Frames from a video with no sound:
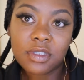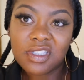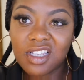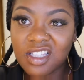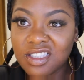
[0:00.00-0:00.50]

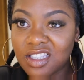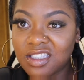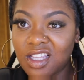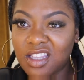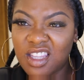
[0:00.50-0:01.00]
I guess
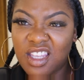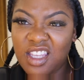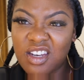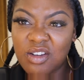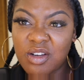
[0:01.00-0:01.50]
it's like the
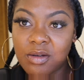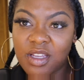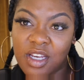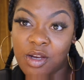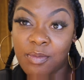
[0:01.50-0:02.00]
inner
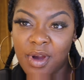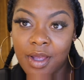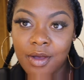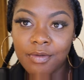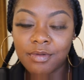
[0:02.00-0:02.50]

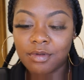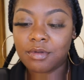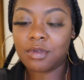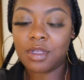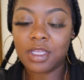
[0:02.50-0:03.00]
brow,
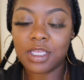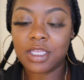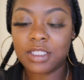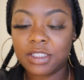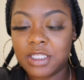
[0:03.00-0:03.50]
I
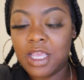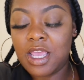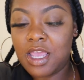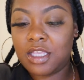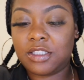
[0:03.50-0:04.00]
guess.
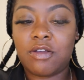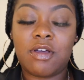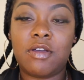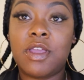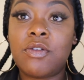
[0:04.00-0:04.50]
So
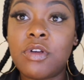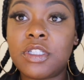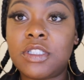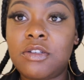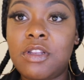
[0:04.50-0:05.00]
in order
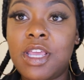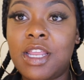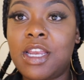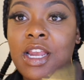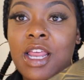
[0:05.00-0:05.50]
to do that,
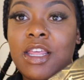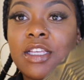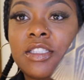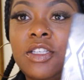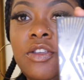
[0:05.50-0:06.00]
then I
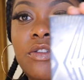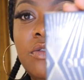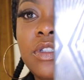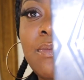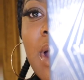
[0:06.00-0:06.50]
like to
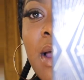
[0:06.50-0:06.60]
use my